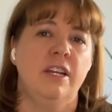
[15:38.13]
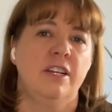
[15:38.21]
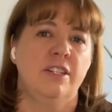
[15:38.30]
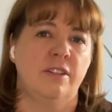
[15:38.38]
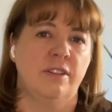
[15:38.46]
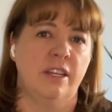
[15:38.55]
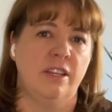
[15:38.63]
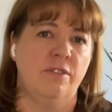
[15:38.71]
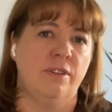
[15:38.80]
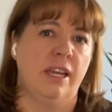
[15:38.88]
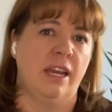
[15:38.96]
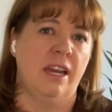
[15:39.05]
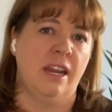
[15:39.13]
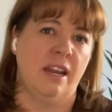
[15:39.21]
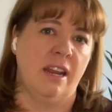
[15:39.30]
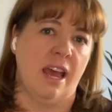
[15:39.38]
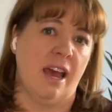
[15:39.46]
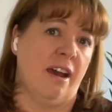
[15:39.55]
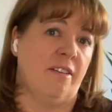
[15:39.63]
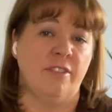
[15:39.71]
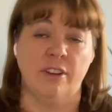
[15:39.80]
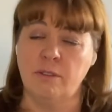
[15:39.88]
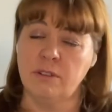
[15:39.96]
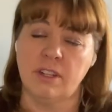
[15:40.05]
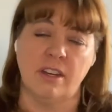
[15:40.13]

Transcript: so that you can have notes